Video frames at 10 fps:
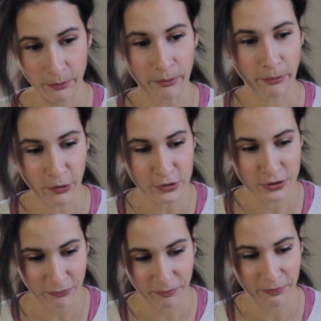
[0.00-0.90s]

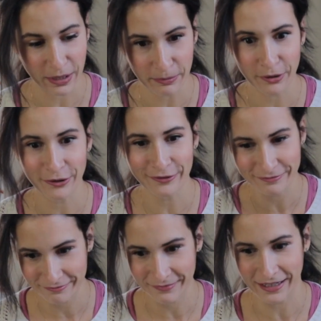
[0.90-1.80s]
most people
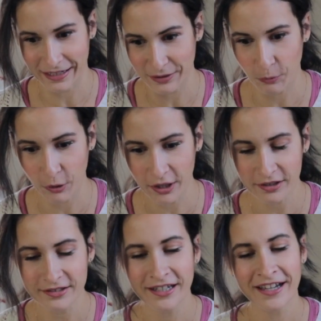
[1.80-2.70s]
in the
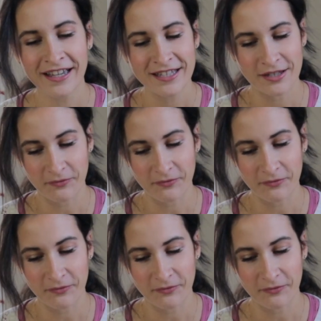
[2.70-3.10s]
world, so